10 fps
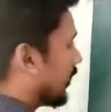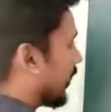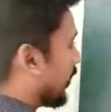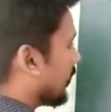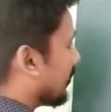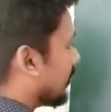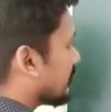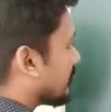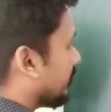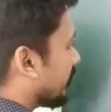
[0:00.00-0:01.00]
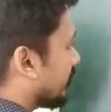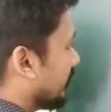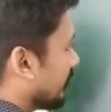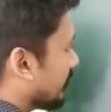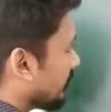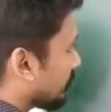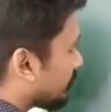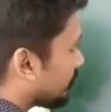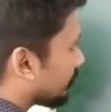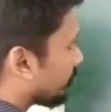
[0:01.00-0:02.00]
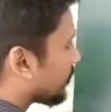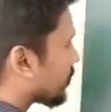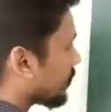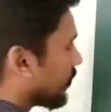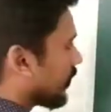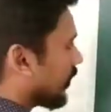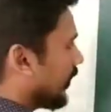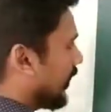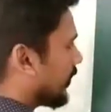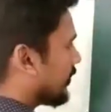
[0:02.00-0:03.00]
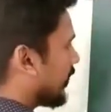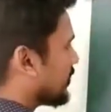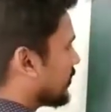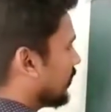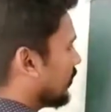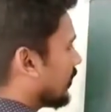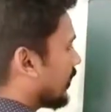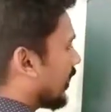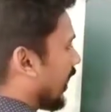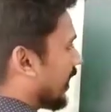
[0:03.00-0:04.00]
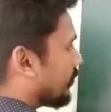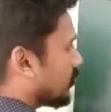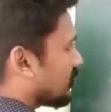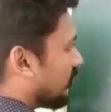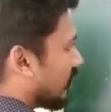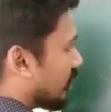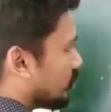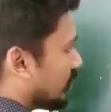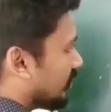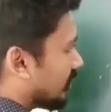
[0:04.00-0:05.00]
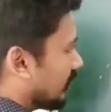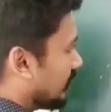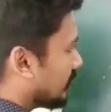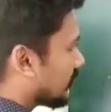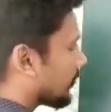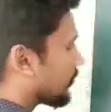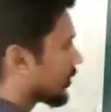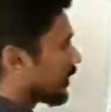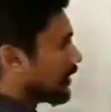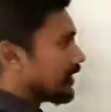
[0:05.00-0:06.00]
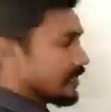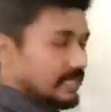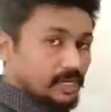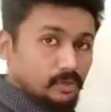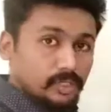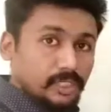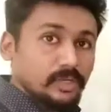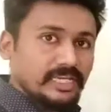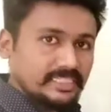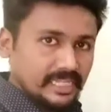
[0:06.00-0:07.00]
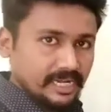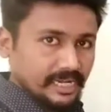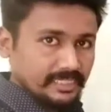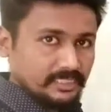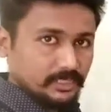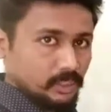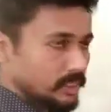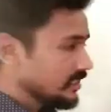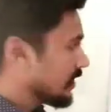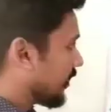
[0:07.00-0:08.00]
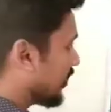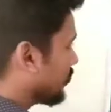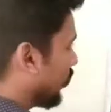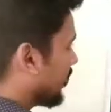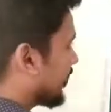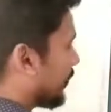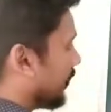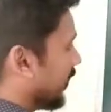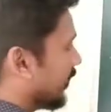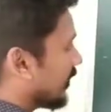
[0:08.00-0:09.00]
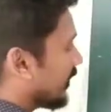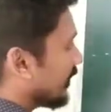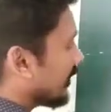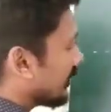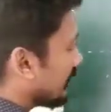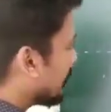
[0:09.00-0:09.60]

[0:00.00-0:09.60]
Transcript: again, this is our earth, right? There is the atmosphere around our earth. Now, during sunrise, what is happening? The